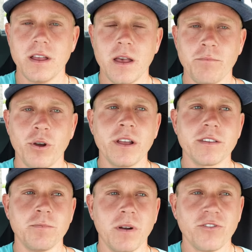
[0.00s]
and bring
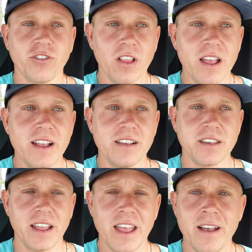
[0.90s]
as much light as
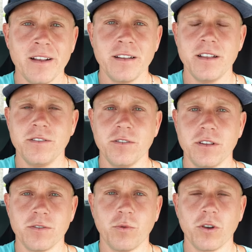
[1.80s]
I can into
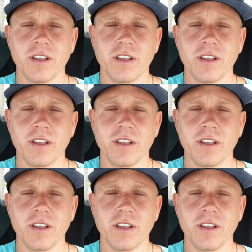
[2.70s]
this world.